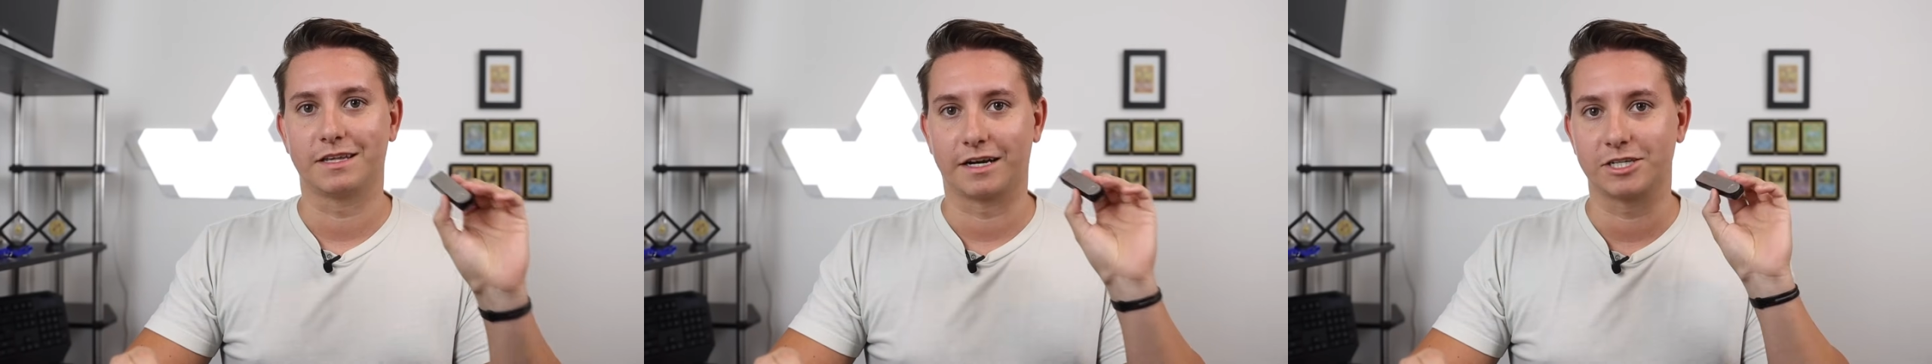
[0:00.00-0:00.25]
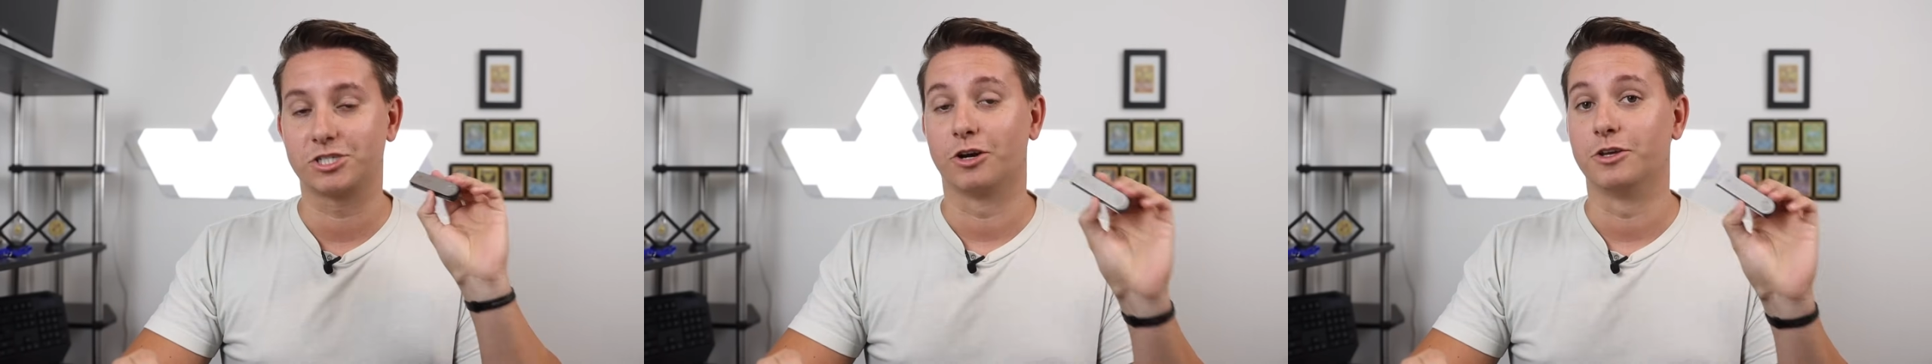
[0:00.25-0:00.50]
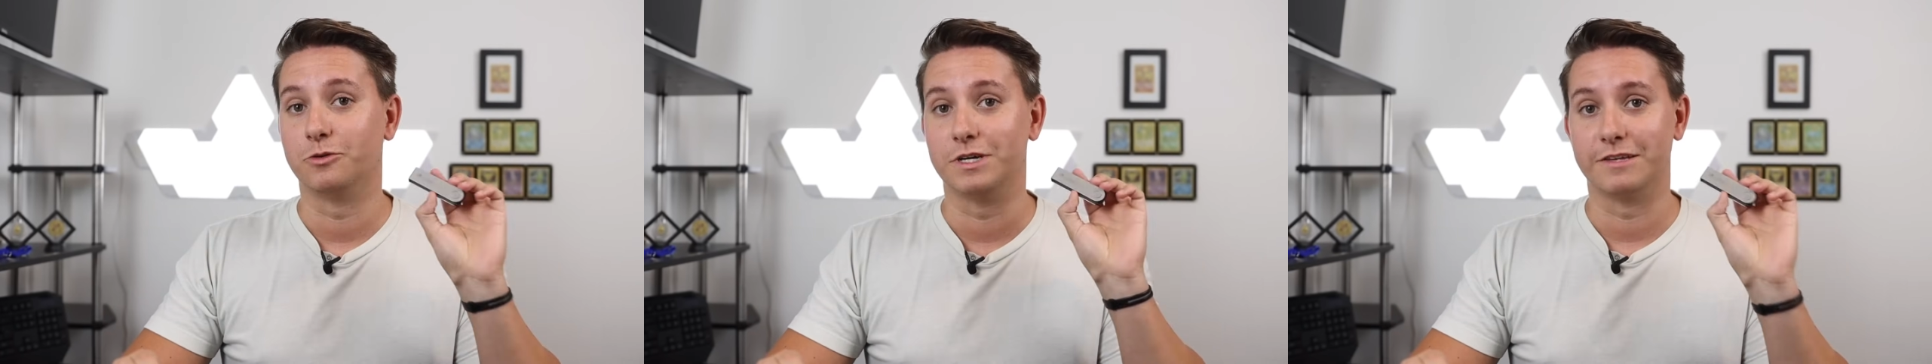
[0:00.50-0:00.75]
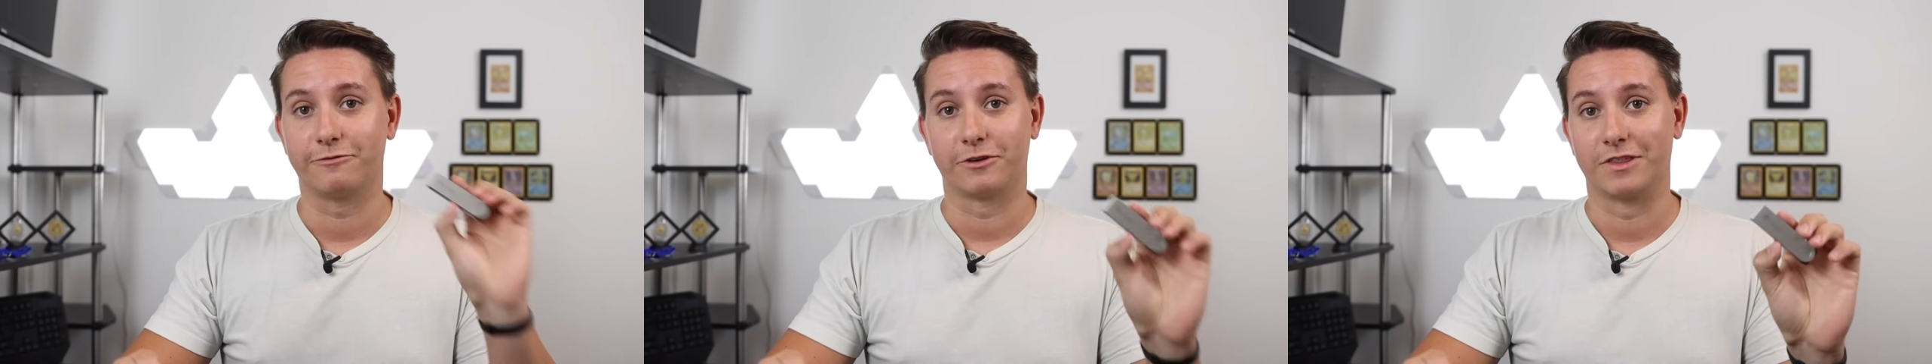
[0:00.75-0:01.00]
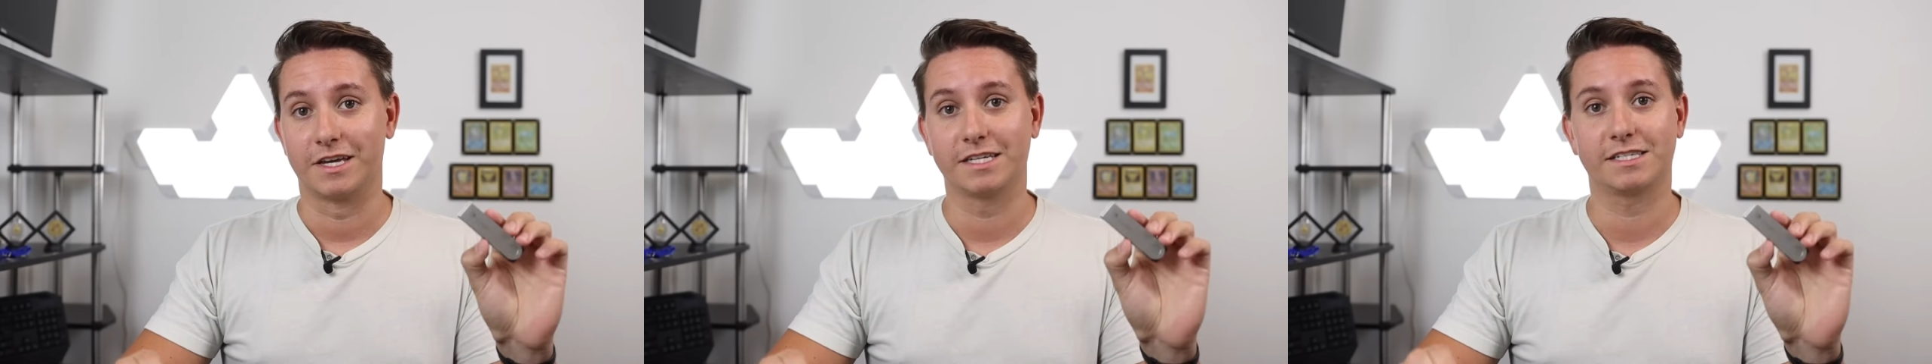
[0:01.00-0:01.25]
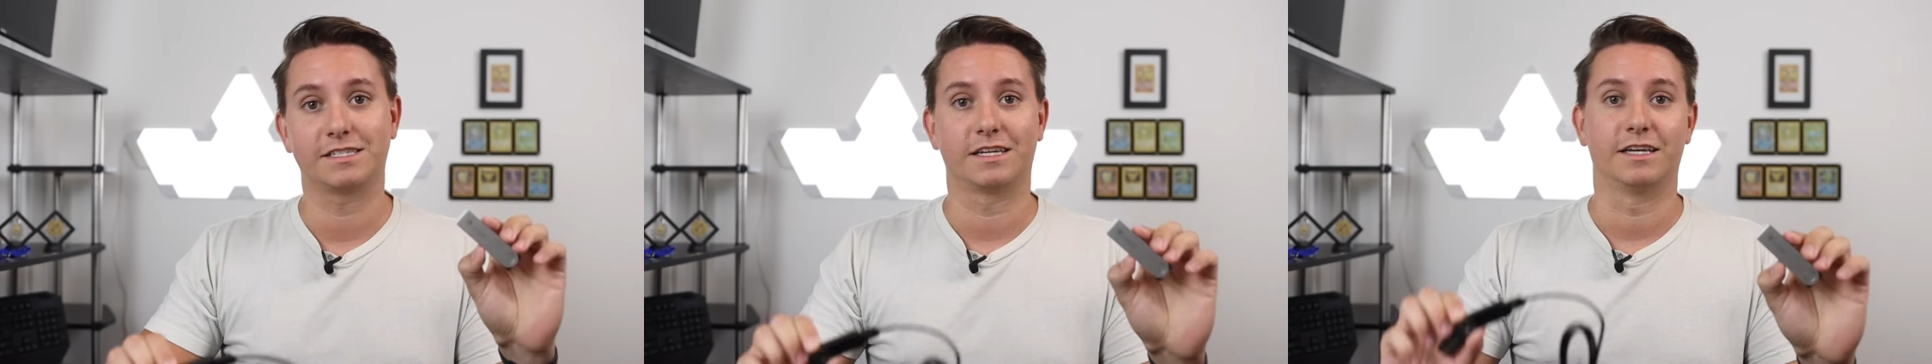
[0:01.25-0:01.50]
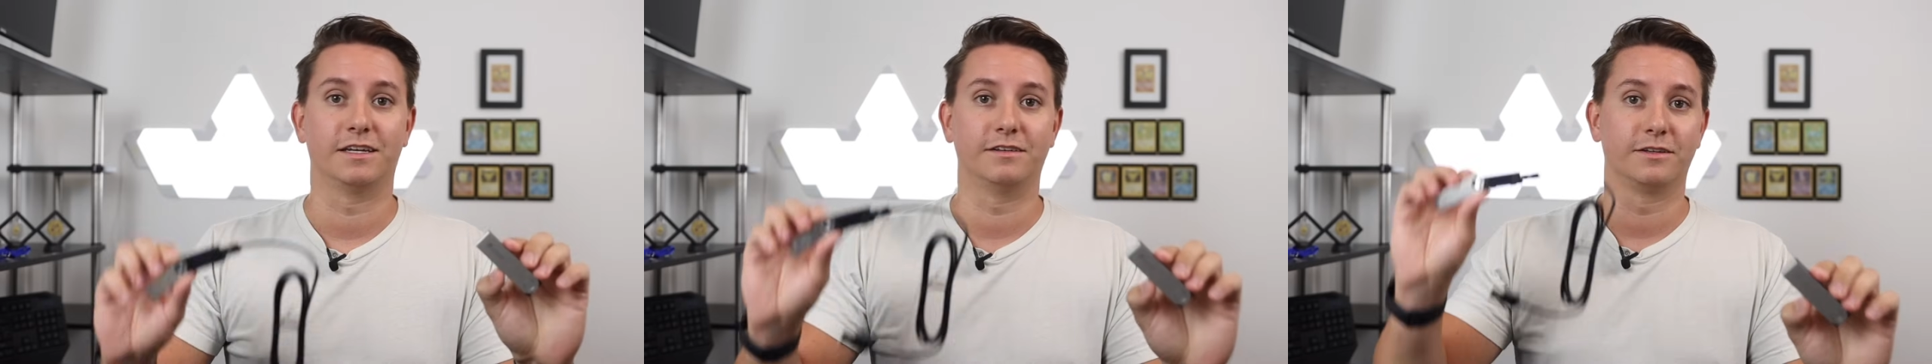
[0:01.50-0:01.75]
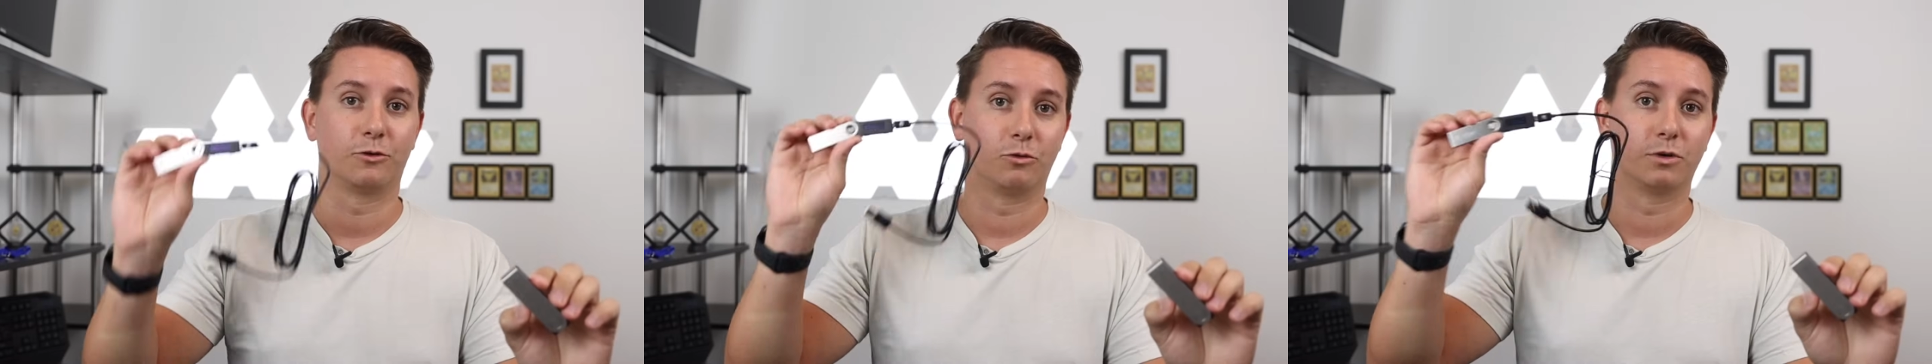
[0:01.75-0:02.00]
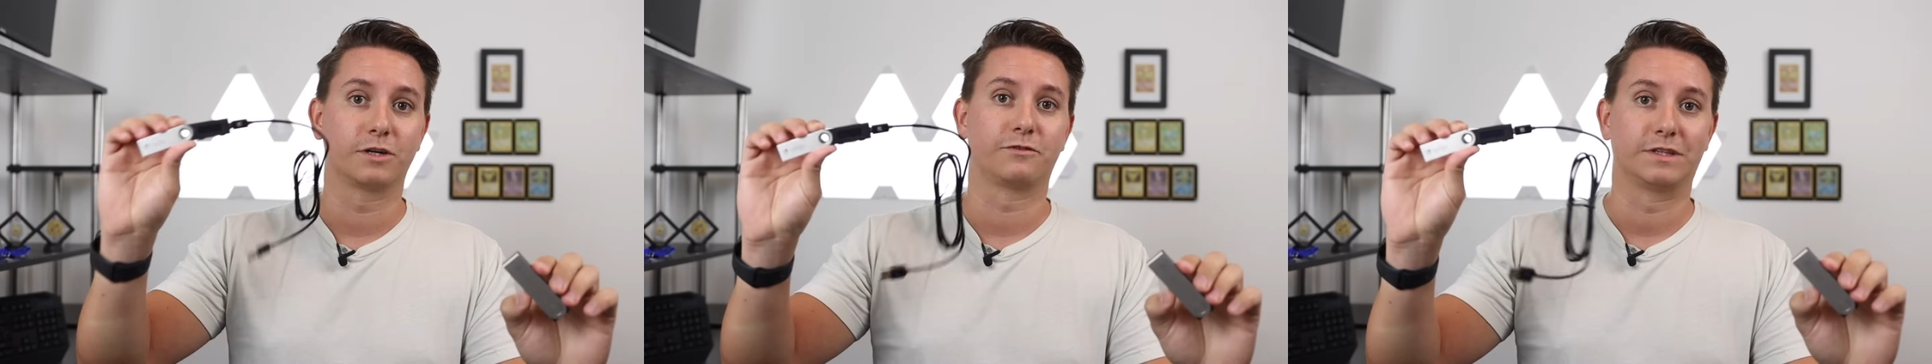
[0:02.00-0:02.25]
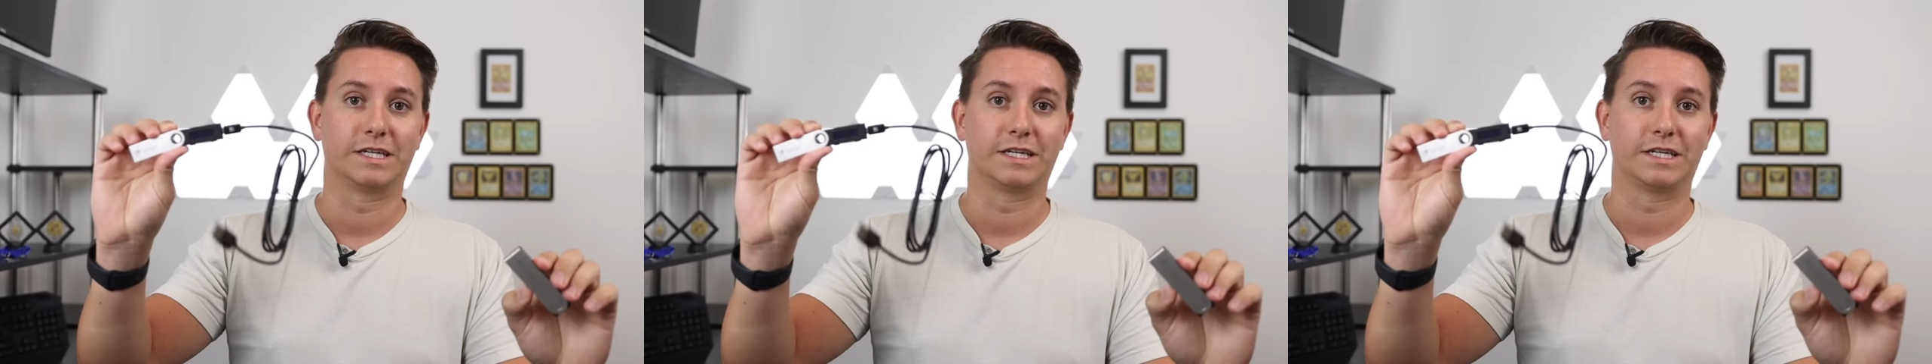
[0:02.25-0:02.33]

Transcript: that I show you for this and it'll work for